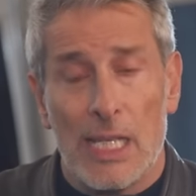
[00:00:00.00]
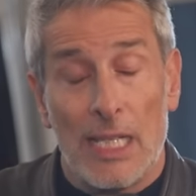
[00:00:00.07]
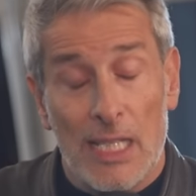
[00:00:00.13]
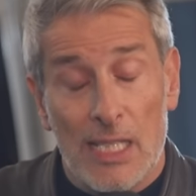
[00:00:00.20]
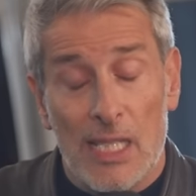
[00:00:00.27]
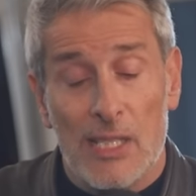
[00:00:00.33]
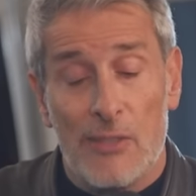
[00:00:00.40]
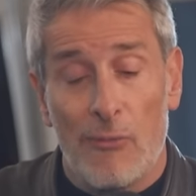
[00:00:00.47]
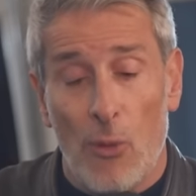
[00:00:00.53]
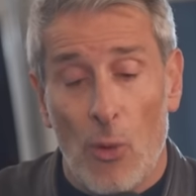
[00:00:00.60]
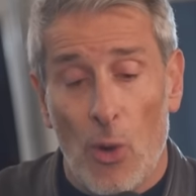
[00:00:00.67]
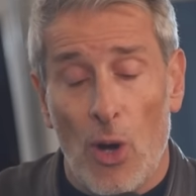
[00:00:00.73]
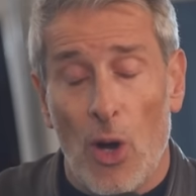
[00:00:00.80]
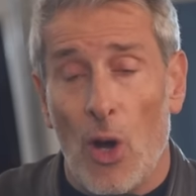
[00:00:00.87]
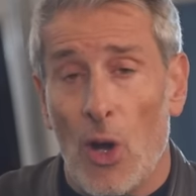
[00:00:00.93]
and this is
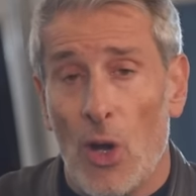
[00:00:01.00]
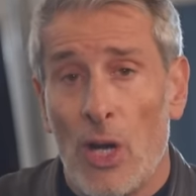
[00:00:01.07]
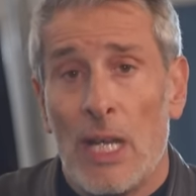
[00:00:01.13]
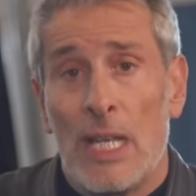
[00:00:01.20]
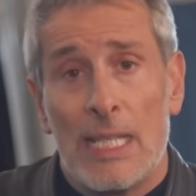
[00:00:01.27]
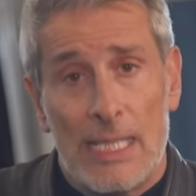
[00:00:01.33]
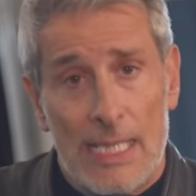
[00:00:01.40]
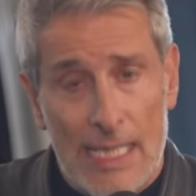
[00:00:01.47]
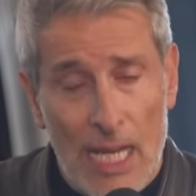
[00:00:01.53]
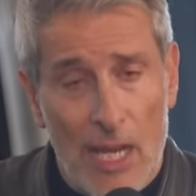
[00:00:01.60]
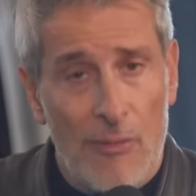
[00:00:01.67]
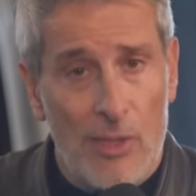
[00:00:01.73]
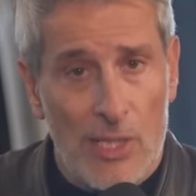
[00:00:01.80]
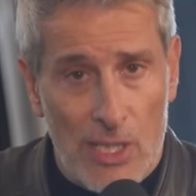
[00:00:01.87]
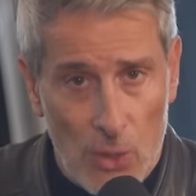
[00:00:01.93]
for our
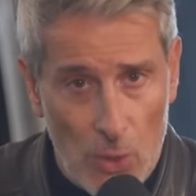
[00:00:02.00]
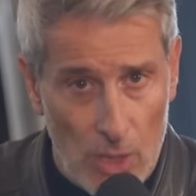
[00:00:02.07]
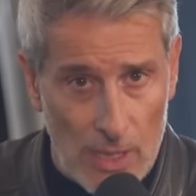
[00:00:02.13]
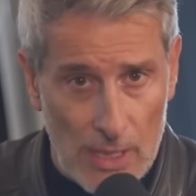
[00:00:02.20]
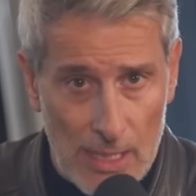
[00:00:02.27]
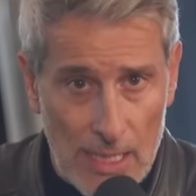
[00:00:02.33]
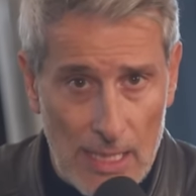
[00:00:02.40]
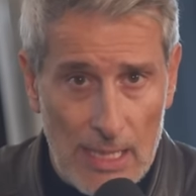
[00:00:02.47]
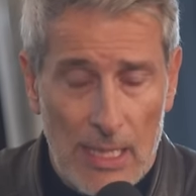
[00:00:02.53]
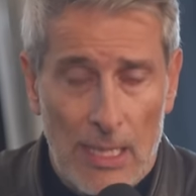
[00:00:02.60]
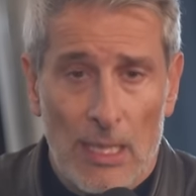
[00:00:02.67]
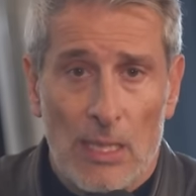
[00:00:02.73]
staff and students.